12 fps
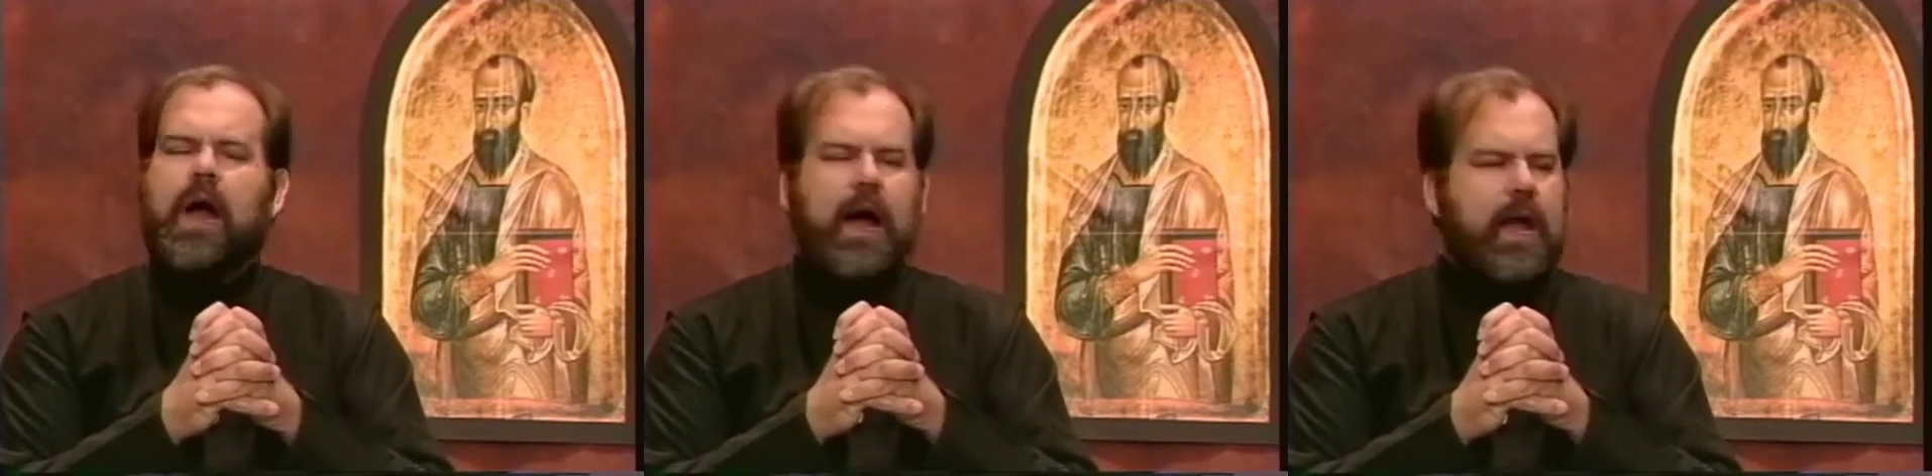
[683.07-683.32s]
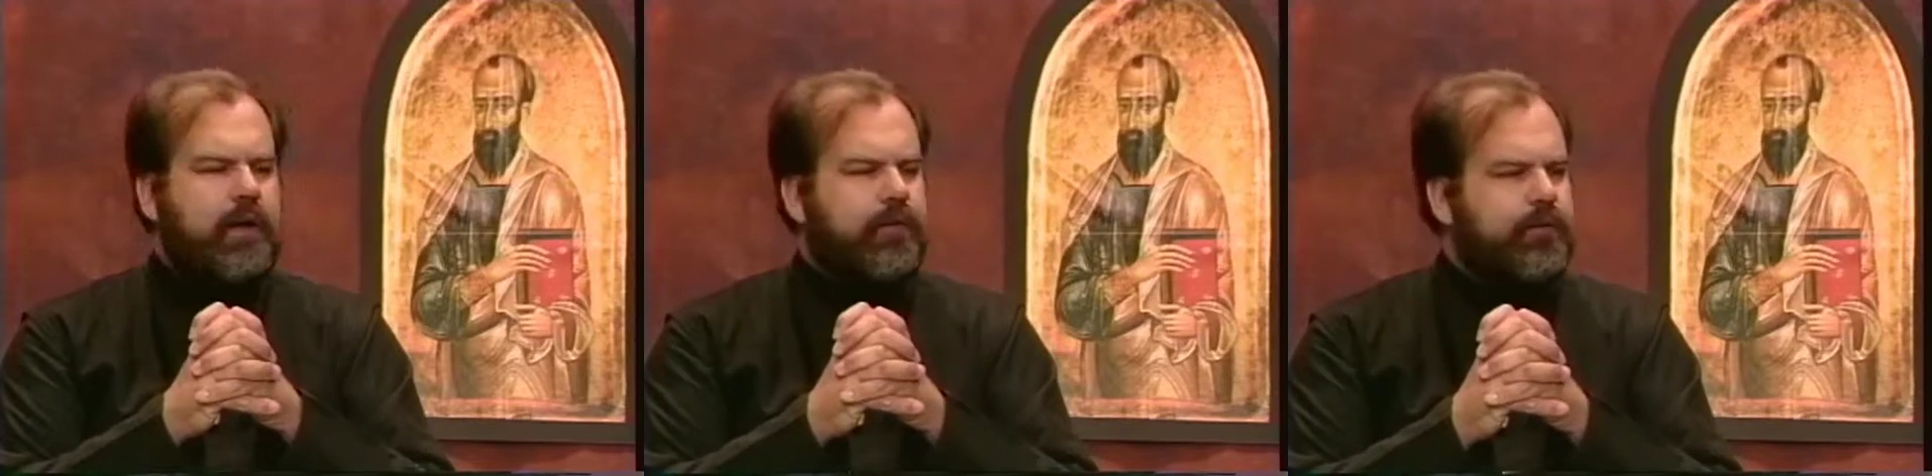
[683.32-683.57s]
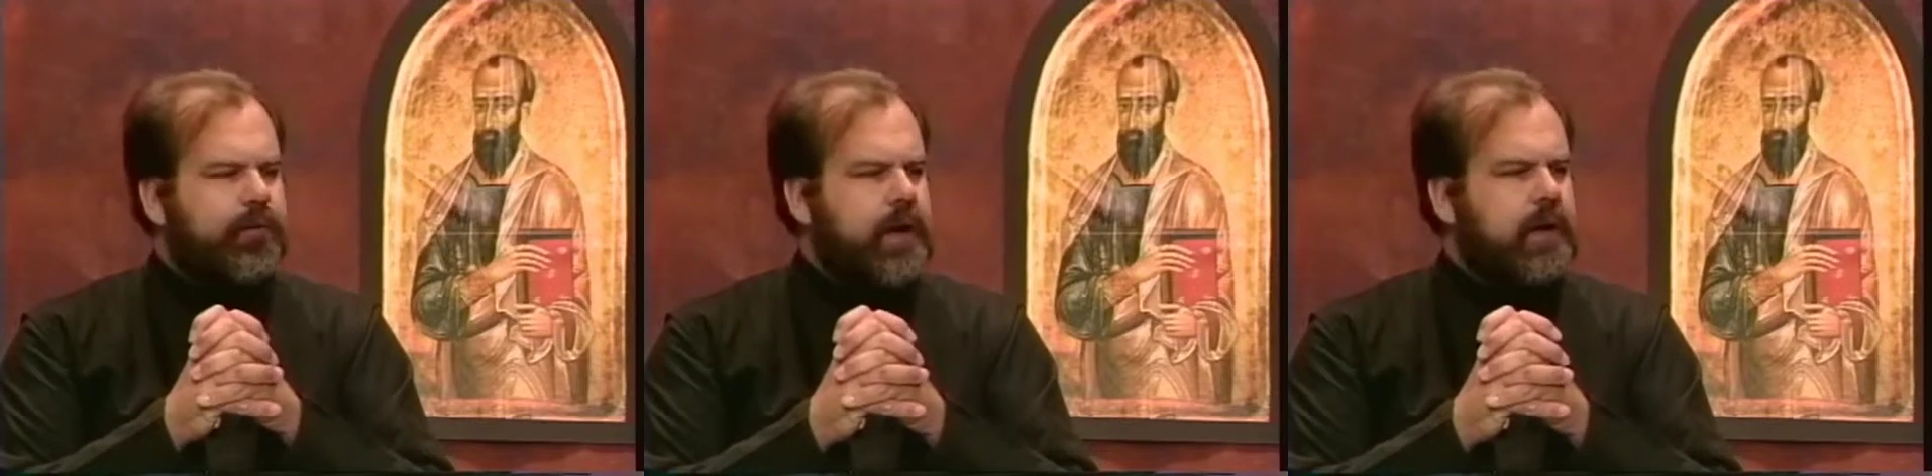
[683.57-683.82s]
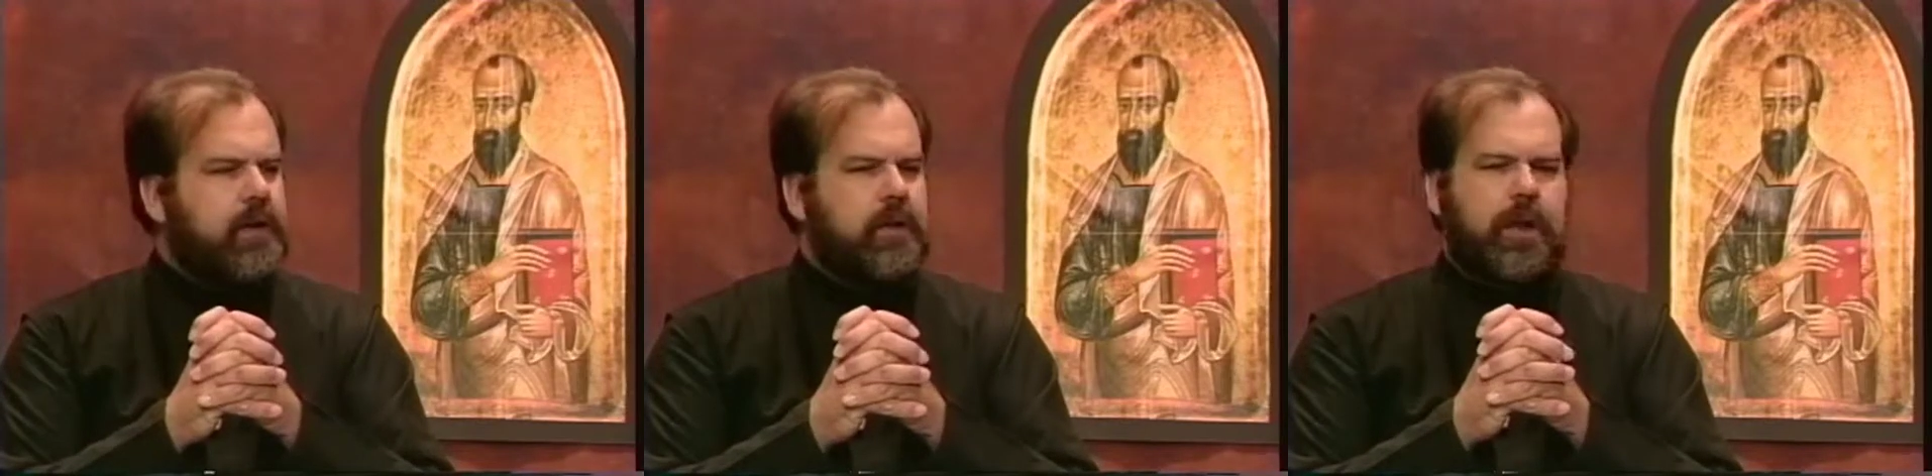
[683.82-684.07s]
I
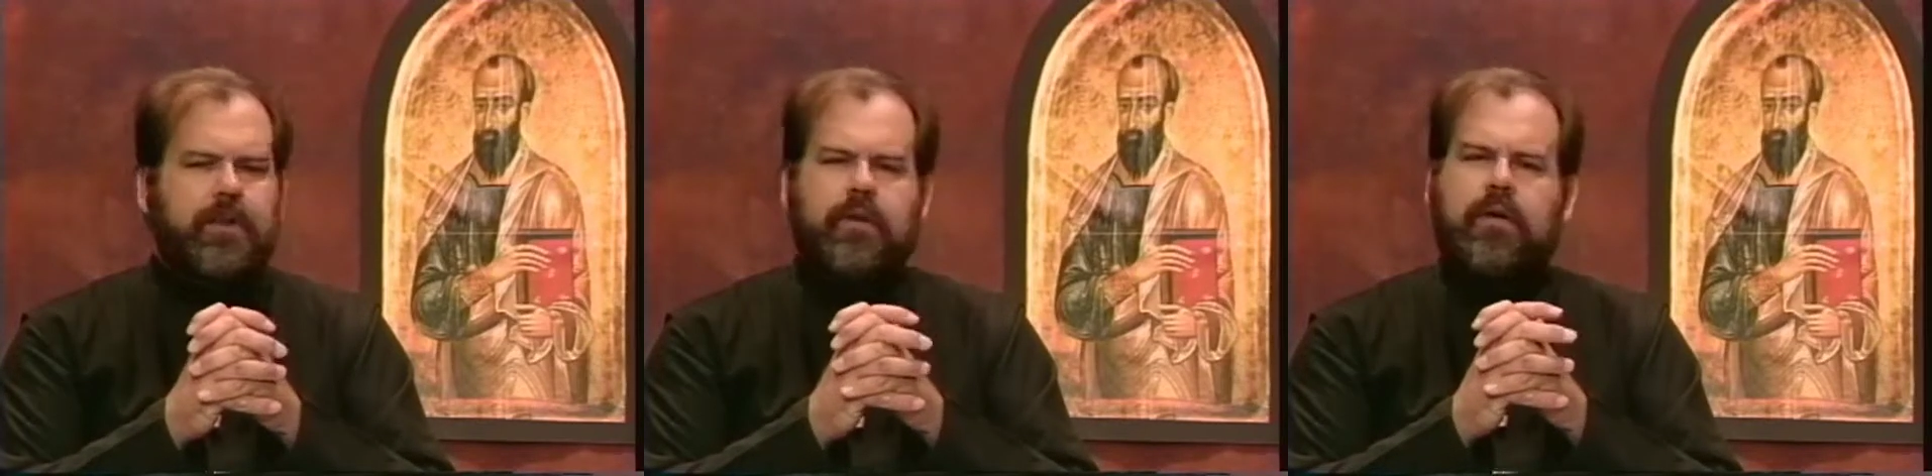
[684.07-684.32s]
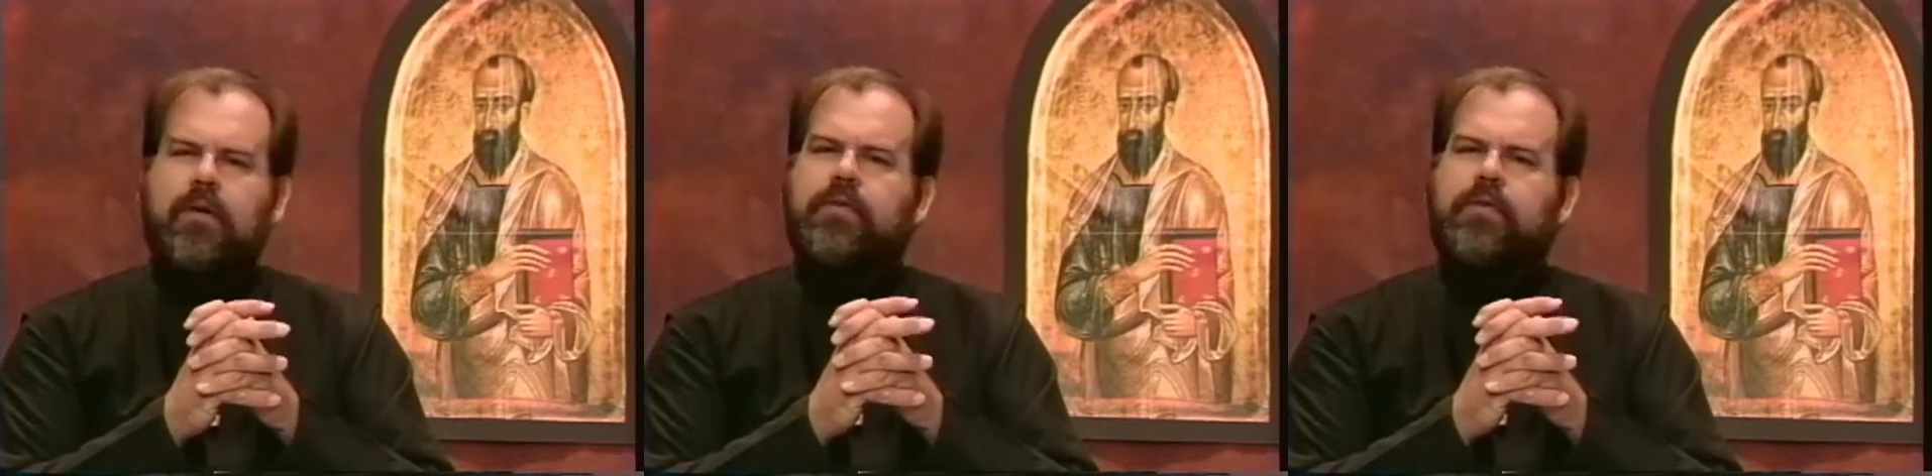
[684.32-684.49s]
feel like there